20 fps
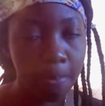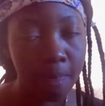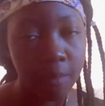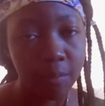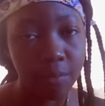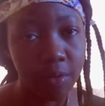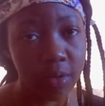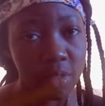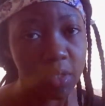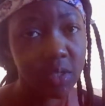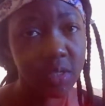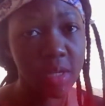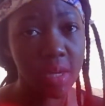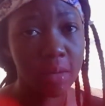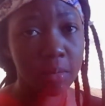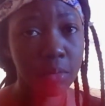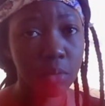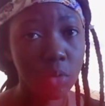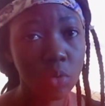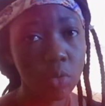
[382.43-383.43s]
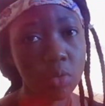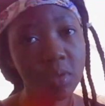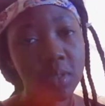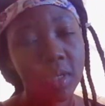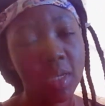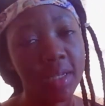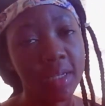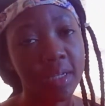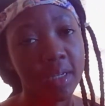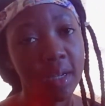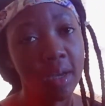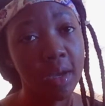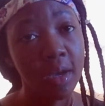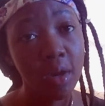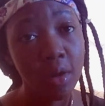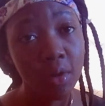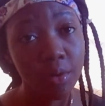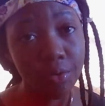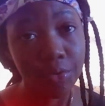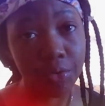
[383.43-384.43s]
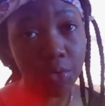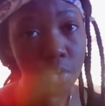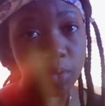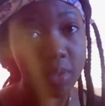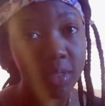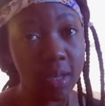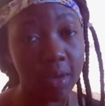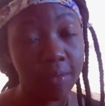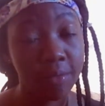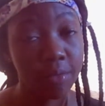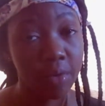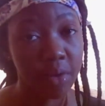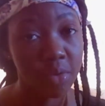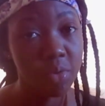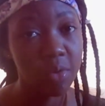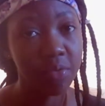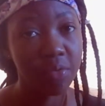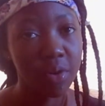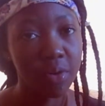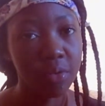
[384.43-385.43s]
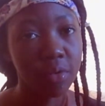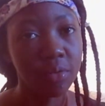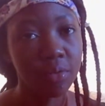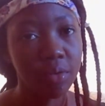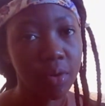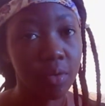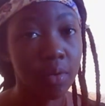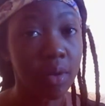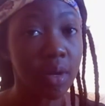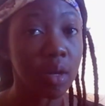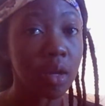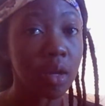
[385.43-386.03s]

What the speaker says: vegetables and fruits are very